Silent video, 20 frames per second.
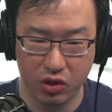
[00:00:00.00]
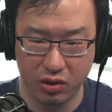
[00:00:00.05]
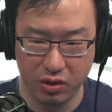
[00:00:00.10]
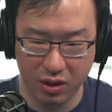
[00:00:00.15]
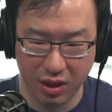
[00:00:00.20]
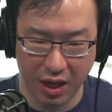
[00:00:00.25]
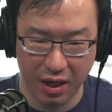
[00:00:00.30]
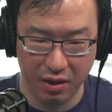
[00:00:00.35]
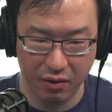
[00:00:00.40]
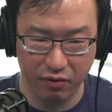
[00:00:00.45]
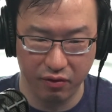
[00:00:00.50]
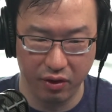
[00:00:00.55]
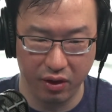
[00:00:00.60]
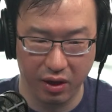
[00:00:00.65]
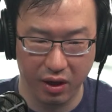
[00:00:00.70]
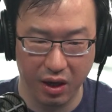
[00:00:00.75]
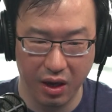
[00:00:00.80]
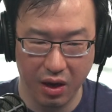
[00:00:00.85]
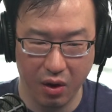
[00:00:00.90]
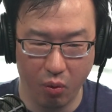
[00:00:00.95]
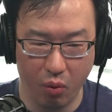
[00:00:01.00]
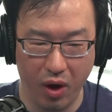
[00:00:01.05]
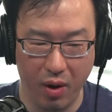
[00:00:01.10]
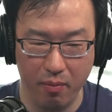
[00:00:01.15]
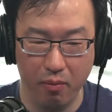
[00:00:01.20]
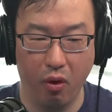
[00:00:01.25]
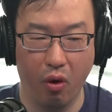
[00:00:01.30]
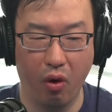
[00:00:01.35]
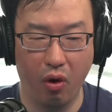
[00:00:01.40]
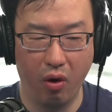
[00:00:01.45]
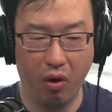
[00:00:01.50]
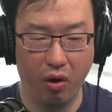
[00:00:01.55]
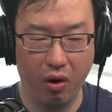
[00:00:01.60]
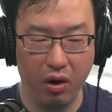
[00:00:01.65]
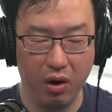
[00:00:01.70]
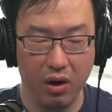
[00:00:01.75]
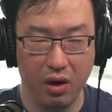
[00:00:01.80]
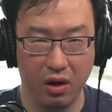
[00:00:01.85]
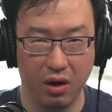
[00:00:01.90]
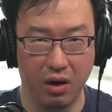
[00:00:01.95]
kind of like where more
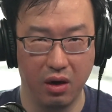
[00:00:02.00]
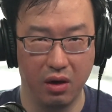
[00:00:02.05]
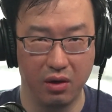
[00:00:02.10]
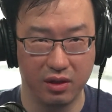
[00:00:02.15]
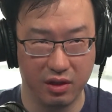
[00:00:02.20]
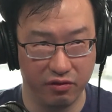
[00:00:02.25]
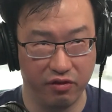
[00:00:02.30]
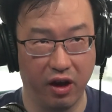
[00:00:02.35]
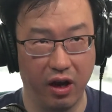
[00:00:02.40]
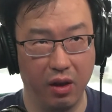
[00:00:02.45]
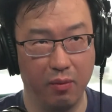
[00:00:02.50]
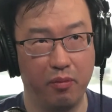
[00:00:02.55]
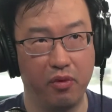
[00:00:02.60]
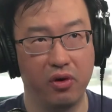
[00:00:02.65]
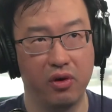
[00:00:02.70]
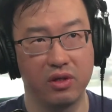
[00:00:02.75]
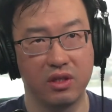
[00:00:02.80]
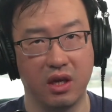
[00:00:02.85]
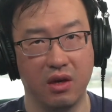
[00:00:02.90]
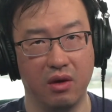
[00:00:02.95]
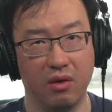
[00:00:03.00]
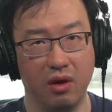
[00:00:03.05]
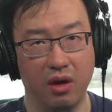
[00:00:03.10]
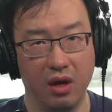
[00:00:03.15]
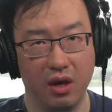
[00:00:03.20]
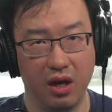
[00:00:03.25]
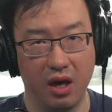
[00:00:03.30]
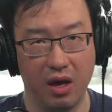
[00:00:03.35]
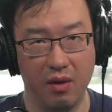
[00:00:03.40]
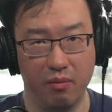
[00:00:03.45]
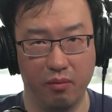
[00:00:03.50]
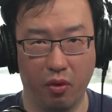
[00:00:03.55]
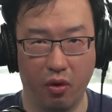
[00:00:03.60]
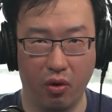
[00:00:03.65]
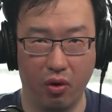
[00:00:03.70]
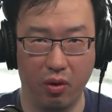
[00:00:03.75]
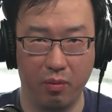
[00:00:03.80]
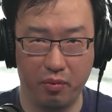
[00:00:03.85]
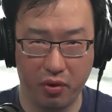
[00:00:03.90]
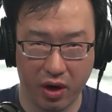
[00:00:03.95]
developers and
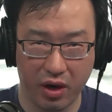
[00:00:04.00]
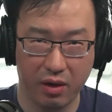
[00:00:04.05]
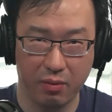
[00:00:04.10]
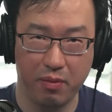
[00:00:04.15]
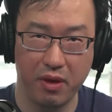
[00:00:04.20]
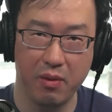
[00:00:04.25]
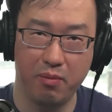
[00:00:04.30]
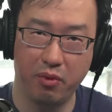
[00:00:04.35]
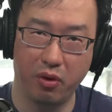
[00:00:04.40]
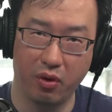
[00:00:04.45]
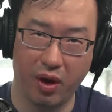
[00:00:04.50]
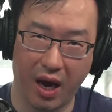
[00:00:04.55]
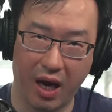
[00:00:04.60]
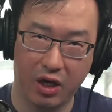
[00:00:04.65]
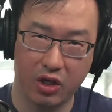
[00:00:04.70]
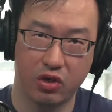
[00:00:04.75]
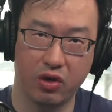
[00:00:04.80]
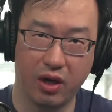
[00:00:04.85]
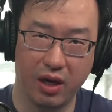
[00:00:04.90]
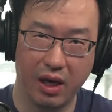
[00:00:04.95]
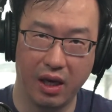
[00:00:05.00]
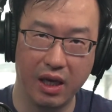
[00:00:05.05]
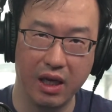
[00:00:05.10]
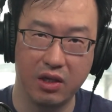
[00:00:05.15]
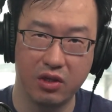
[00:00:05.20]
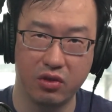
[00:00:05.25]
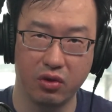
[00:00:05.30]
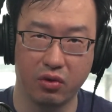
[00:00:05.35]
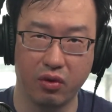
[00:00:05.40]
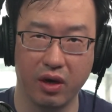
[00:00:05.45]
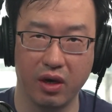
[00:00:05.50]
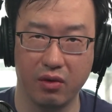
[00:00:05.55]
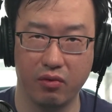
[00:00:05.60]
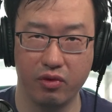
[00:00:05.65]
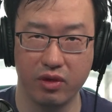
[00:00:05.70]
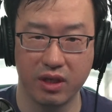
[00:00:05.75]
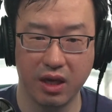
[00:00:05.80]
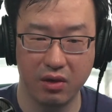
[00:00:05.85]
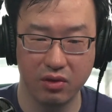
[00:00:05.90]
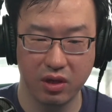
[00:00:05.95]
more product people actually lead to greater
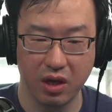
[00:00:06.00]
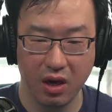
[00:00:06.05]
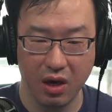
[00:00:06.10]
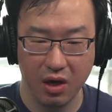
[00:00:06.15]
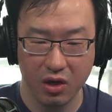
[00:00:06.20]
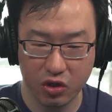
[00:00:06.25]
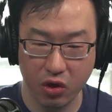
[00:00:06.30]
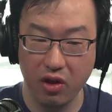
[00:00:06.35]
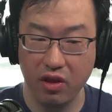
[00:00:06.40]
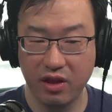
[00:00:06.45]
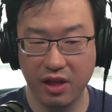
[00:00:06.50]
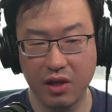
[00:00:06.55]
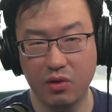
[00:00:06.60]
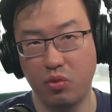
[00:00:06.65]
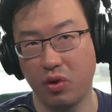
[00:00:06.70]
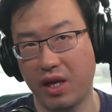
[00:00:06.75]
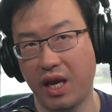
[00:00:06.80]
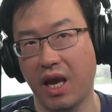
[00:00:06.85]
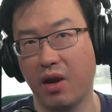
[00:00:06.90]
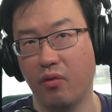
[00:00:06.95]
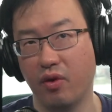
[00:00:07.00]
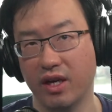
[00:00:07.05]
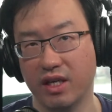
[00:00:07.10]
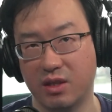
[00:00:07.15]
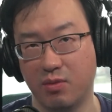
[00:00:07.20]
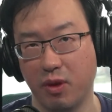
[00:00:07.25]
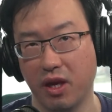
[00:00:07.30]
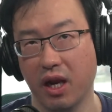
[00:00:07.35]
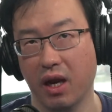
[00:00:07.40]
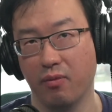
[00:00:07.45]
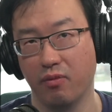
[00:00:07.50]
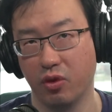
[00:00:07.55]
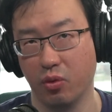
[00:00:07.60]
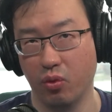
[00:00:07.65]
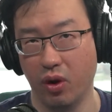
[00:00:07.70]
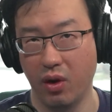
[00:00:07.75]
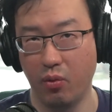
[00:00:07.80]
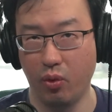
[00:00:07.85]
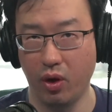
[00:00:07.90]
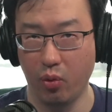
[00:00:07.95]
results. Certain things we can't really speed up. The
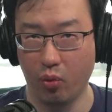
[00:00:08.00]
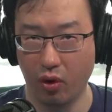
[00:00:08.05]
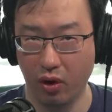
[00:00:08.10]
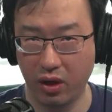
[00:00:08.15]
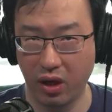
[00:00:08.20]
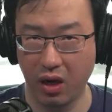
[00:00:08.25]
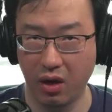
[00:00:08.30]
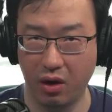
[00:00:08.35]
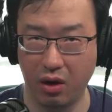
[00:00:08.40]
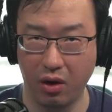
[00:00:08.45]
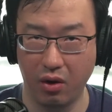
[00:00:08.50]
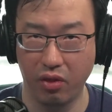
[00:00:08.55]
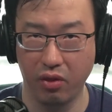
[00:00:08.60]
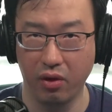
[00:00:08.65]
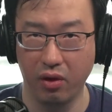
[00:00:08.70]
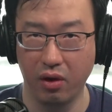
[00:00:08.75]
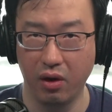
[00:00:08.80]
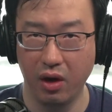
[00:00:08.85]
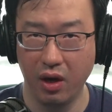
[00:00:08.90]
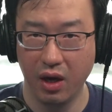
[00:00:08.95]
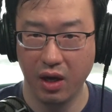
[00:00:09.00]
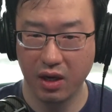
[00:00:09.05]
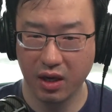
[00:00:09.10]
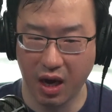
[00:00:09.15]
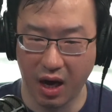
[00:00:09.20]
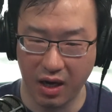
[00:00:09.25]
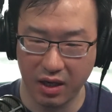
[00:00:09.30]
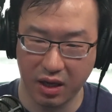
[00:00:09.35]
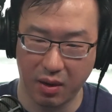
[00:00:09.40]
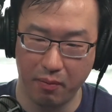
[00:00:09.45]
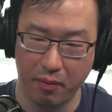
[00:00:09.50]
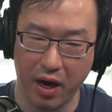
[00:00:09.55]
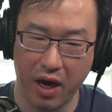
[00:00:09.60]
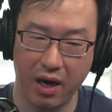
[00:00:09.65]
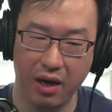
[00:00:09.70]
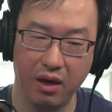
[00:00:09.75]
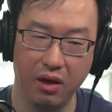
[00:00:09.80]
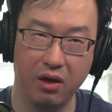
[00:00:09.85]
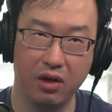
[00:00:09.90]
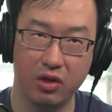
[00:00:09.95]
way we're working on the card
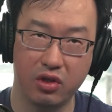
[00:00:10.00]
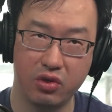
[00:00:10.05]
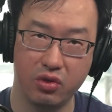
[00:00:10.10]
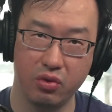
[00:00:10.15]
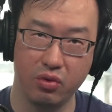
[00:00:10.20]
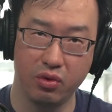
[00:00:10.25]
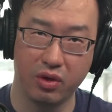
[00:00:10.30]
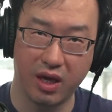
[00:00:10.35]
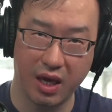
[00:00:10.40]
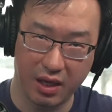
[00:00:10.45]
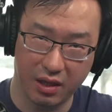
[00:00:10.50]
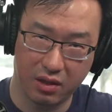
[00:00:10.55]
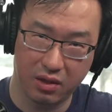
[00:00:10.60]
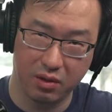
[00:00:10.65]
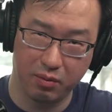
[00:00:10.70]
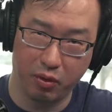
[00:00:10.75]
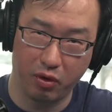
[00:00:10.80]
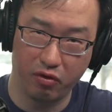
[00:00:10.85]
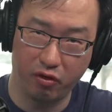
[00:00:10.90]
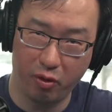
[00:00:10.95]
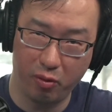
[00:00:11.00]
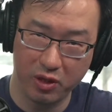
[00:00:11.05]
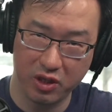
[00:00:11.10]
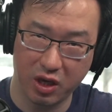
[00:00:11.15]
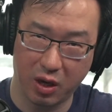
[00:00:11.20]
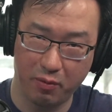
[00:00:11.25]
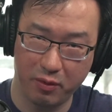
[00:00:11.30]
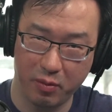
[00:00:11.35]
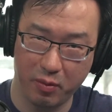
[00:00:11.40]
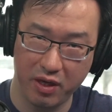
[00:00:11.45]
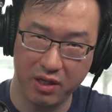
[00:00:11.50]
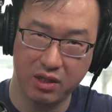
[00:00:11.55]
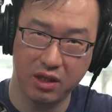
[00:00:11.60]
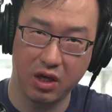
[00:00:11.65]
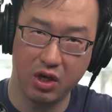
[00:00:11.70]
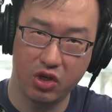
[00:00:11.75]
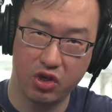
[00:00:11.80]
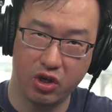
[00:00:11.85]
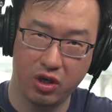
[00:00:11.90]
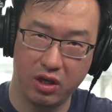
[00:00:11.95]
compiler to get the performance
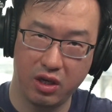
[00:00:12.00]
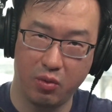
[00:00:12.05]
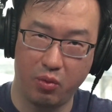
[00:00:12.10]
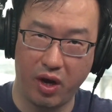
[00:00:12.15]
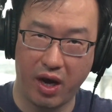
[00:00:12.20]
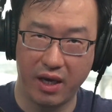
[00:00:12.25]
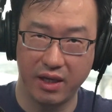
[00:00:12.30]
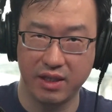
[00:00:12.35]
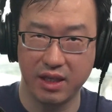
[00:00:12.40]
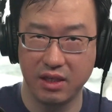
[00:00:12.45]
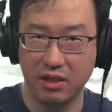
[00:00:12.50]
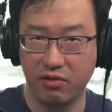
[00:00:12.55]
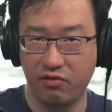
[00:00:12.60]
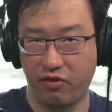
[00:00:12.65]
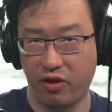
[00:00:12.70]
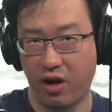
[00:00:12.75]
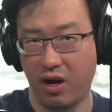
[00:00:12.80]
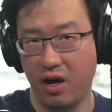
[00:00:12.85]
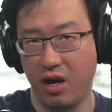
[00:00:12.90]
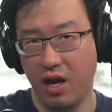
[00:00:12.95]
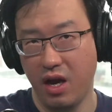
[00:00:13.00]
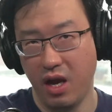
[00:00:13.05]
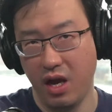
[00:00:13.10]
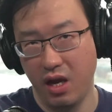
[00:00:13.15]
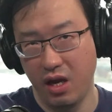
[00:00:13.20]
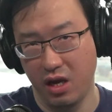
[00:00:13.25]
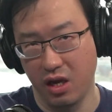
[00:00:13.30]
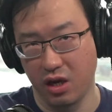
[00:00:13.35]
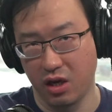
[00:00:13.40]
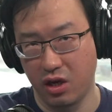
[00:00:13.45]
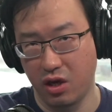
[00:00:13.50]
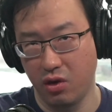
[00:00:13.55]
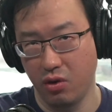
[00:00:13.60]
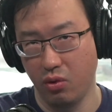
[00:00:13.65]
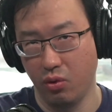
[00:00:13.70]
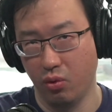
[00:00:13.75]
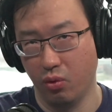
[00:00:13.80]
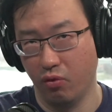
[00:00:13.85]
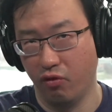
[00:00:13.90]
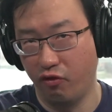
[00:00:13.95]
optimization that we identify in
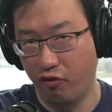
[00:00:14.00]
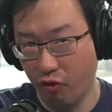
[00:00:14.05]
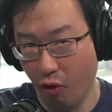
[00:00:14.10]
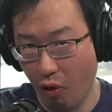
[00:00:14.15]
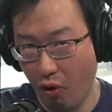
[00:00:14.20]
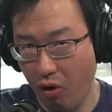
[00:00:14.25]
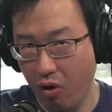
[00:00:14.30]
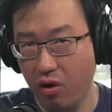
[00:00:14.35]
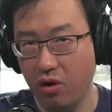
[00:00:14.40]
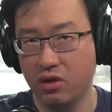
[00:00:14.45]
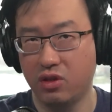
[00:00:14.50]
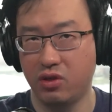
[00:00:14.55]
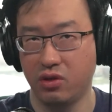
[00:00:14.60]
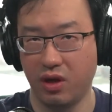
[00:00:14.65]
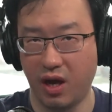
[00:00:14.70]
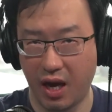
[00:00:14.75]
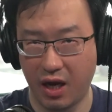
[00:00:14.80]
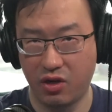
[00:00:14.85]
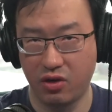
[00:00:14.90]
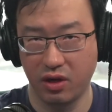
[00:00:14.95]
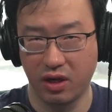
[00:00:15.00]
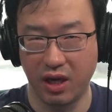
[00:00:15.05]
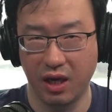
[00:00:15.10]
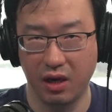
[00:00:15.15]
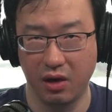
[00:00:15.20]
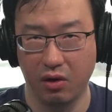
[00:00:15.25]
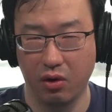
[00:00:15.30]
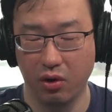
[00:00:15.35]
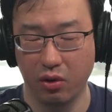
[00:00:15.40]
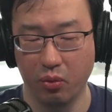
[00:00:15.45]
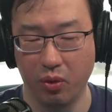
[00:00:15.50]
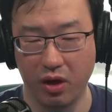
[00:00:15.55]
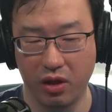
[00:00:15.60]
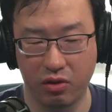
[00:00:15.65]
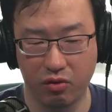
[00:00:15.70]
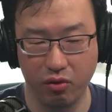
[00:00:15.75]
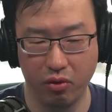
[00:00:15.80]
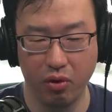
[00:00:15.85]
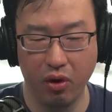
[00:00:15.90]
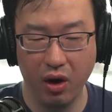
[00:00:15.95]
Q4 to actually get it all the way
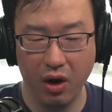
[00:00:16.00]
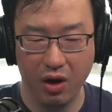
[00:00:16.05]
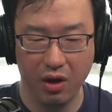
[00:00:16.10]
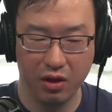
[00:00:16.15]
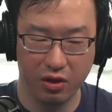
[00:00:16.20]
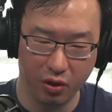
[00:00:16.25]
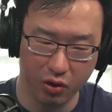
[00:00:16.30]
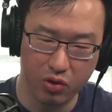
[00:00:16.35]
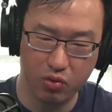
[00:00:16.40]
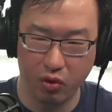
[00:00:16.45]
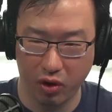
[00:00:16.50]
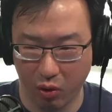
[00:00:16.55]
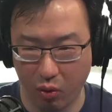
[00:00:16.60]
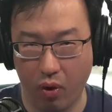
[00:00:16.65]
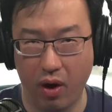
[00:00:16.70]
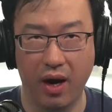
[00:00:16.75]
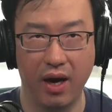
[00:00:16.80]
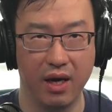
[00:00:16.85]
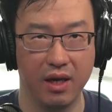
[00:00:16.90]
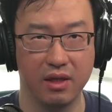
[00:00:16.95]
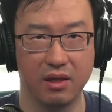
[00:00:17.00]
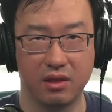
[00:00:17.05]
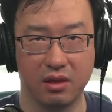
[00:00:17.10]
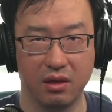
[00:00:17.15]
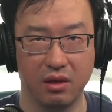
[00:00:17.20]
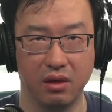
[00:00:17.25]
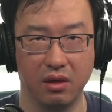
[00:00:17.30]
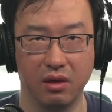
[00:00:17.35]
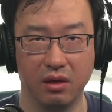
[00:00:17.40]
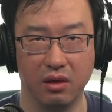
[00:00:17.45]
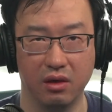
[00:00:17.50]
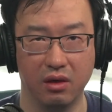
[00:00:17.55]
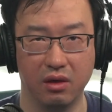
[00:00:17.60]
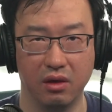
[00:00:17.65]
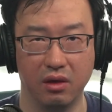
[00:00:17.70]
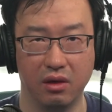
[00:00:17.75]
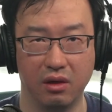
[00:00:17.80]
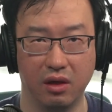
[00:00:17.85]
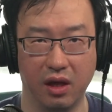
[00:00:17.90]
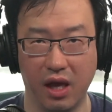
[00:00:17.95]
through, those requires
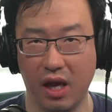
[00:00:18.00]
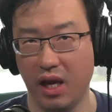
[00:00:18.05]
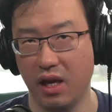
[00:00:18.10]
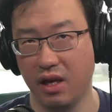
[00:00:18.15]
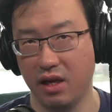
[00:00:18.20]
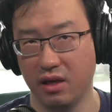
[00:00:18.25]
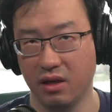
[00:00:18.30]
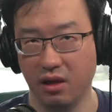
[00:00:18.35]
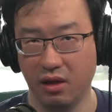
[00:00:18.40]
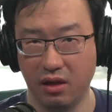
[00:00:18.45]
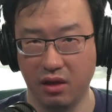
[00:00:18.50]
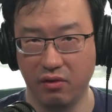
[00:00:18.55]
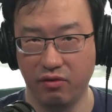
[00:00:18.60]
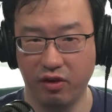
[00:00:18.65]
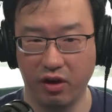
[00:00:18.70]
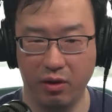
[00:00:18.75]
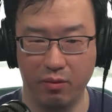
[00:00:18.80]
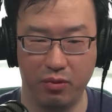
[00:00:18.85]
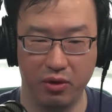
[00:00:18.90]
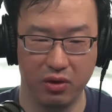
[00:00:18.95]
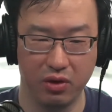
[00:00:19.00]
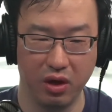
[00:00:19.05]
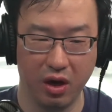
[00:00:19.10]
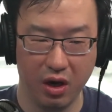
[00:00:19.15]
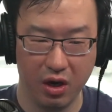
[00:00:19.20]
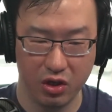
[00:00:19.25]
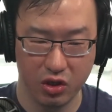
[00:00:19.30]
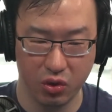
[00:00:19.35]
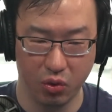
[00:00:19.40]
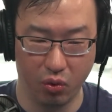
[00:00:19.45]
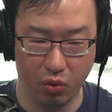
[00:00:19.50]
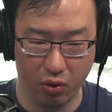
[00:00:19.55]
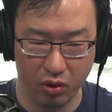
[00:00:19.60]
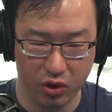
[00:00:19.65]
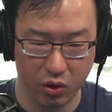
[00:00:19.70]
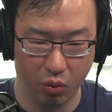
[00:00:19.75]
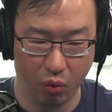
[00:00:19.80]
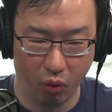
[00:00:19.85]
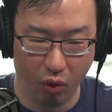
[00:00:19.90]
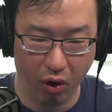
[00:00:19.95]
Ed and the lead developer
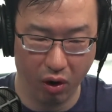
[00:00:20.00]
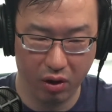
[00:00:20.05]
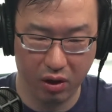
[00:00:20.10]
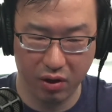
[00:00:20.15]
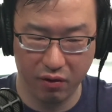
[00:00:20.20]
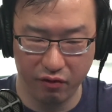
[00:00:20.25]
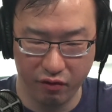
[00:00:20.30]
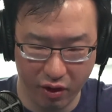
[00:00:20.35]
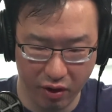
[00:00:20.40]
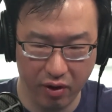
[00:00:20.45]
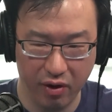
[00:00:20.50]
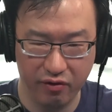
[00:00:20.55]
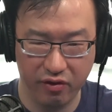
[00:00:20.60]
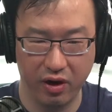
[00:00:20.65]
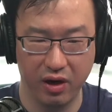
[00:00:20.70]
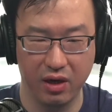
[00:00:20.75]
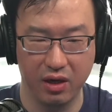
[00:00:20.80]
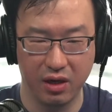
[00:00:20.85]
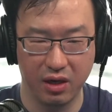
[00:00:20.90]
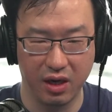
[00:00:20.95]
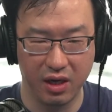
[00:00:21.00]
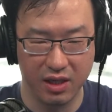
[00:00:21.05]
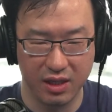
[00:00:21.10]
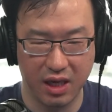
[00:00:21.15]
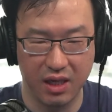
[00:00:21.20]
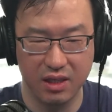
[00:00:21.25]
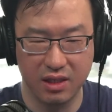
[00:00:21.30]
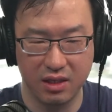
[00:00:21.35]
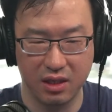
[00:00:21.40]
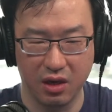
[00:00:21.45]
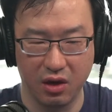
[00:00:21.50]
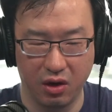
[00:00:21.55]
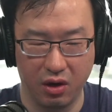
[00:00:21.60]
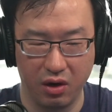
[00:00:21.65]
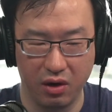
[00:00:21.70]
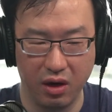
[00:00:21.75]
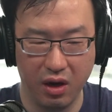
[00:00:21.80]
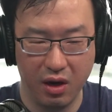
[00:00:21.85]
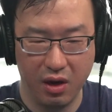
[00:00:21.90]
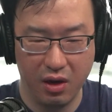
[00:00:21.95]
to work very, very intensely on